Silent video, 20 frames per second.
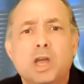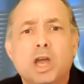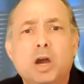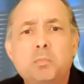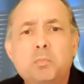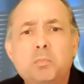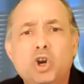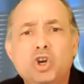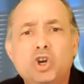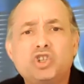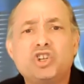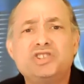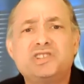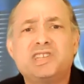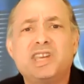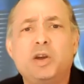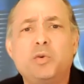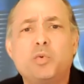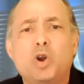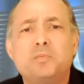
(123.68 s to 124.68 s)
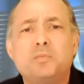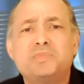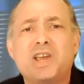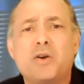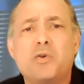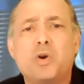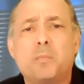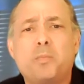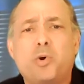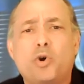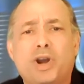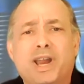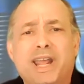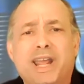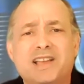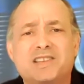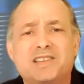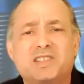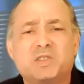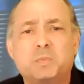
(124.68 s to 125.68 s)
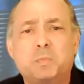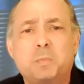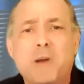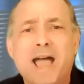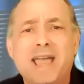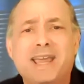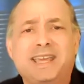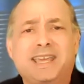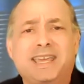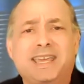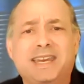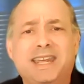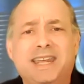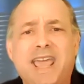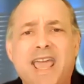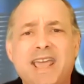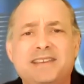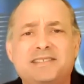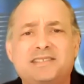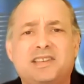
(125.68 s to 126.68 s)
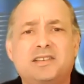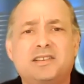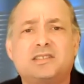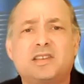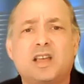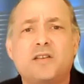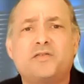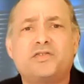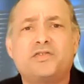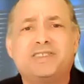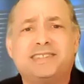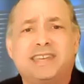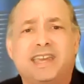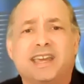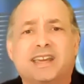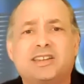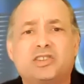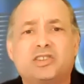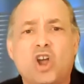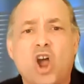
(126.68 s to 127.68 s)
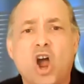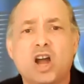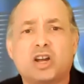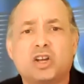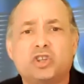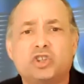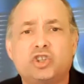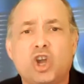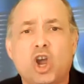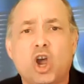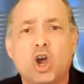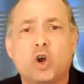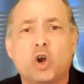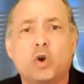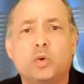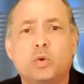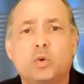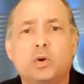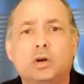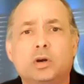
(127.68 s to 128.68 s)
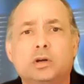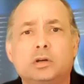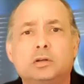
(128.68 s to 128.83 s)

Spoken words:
Emergency rooms are reporting a spike in cases of TikTok toe.